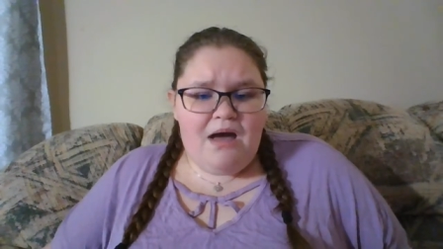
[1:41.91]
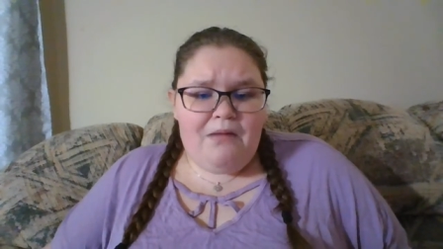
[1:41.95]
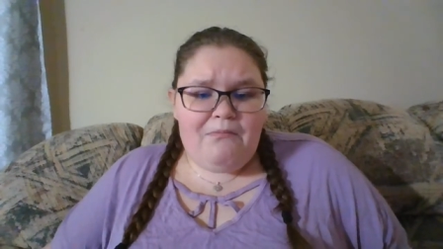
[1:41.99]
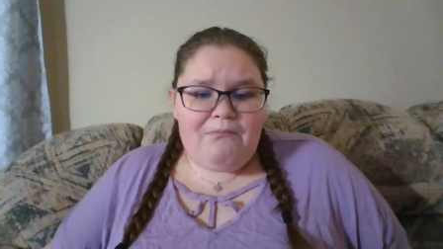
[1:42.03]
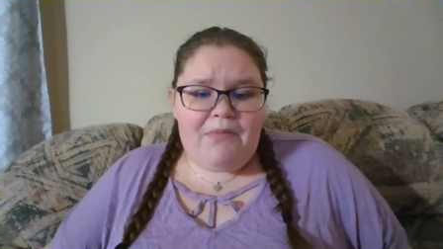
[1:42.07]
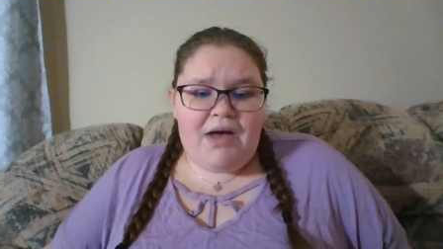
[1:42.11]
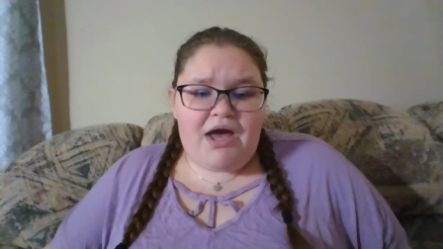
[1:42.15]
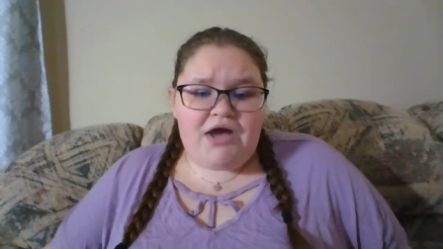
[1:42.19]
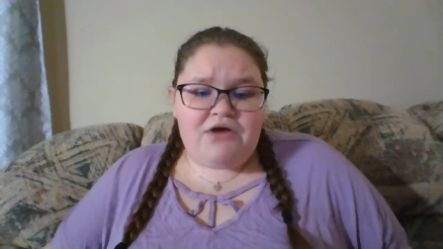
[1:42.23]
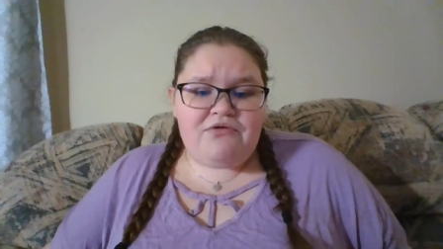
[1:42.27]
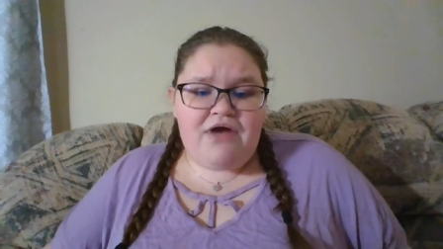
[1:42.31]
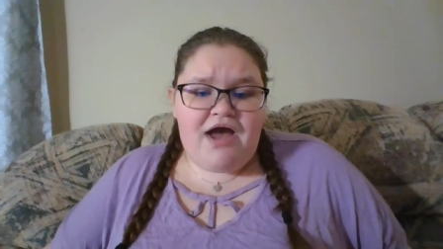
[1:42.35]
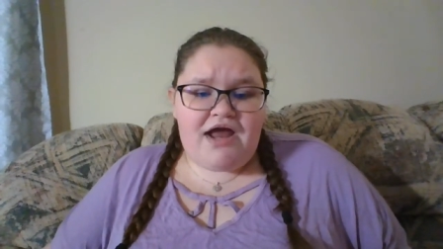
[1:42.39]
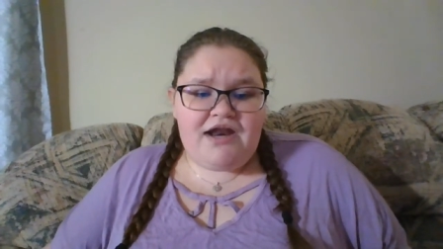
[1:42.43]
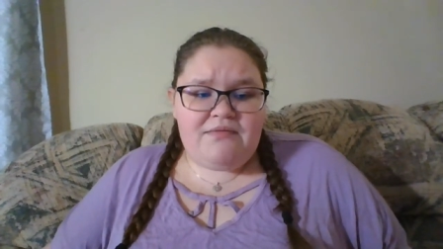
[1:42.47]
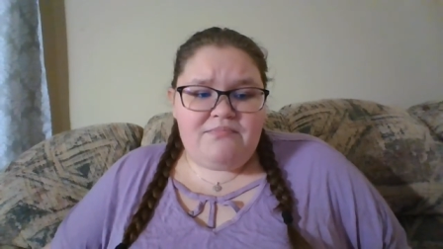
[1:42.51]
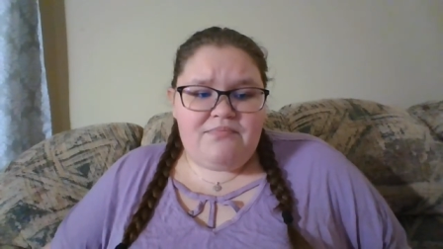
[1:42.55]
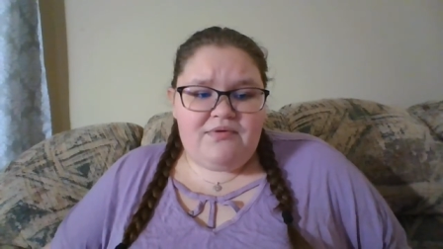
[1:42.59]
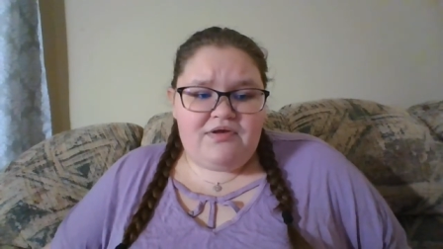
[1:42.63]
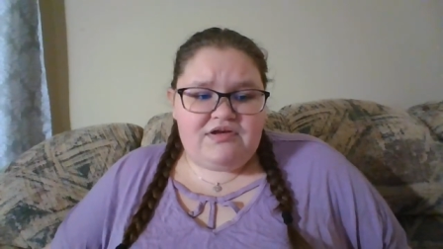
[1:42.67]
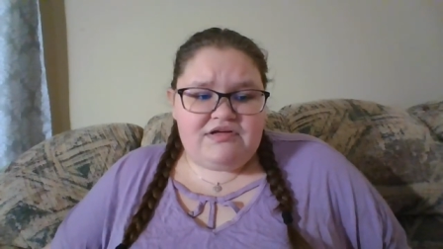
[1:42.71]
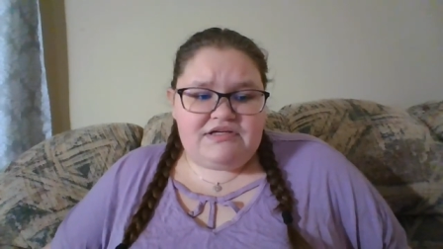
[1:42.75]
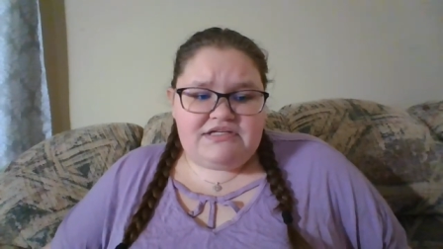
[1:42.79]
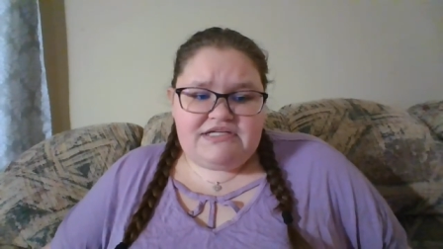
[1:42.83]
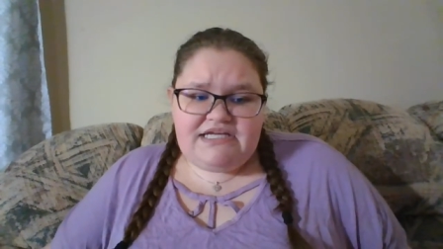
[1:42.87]
My
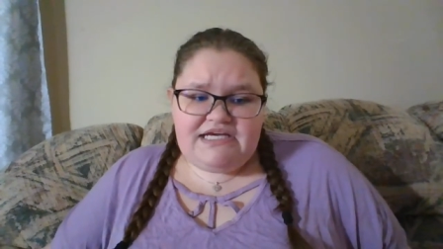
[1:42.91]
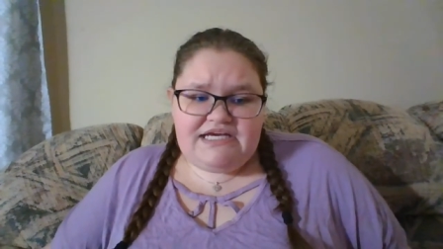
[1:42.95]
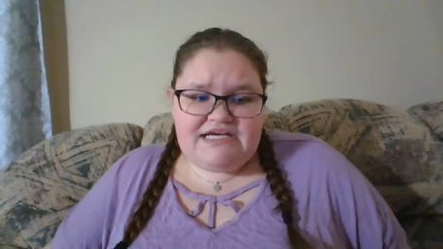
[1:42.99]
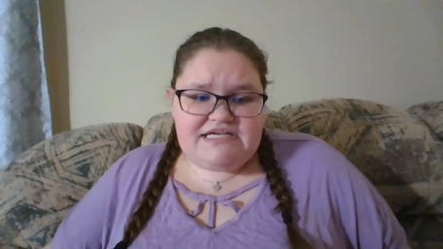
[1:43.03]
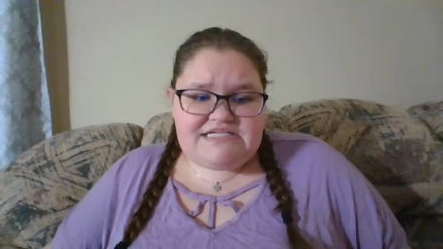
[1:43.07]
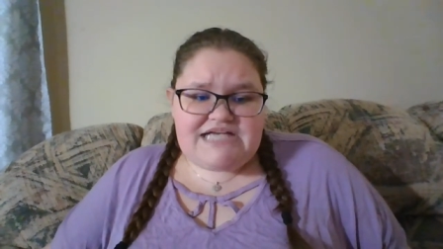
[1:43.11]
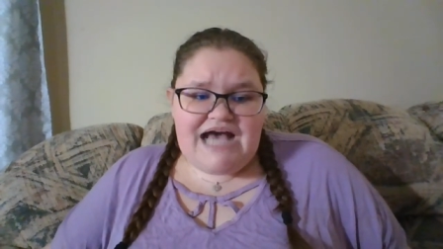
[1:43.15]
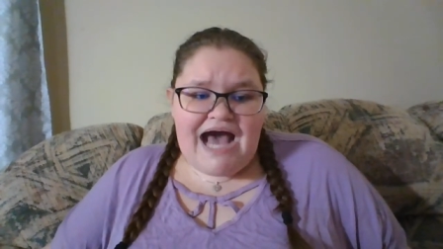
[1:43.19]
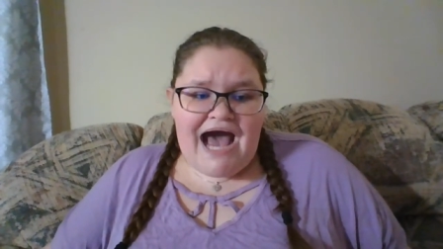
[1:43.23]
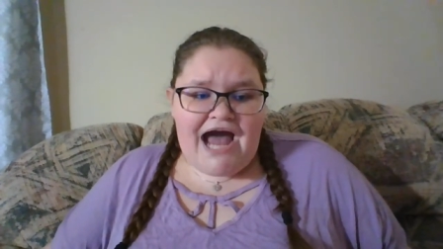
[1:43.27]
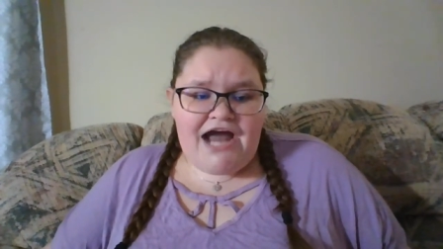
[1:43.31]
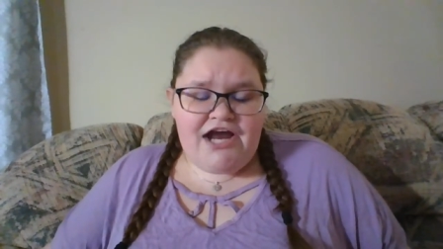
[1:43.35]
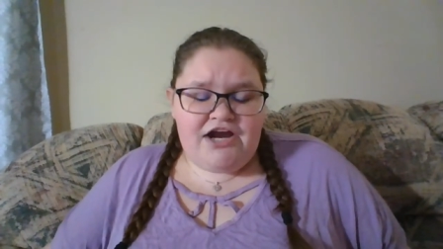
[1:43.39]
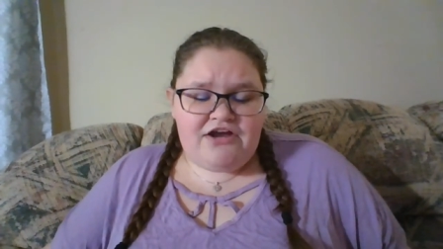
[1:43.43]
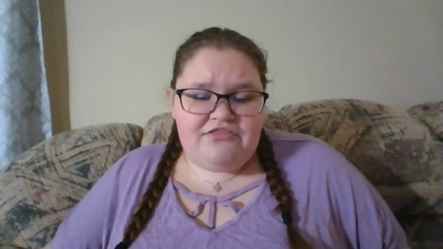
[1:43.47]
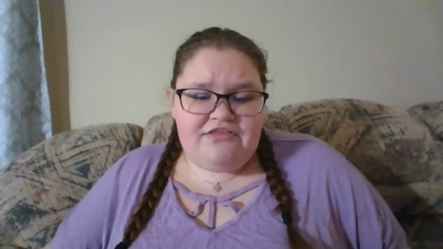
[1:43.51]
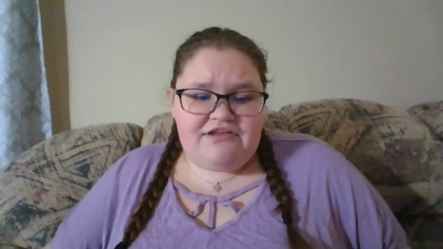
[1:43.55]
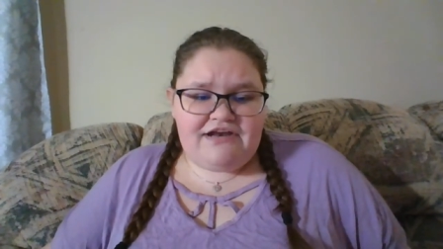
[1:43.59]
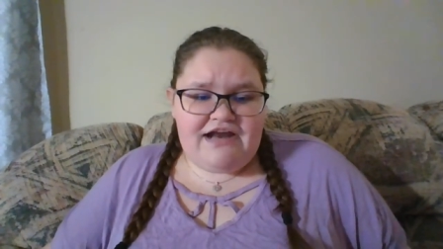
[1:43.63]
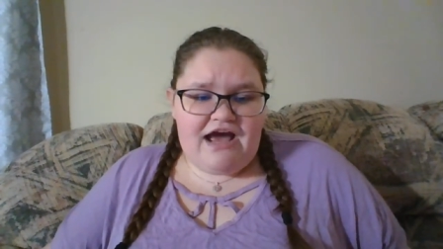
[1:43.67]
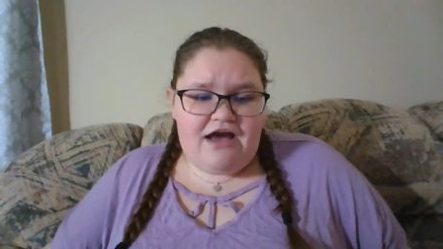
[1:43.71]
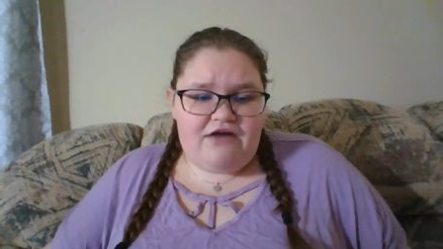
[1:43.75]
credibility is higher than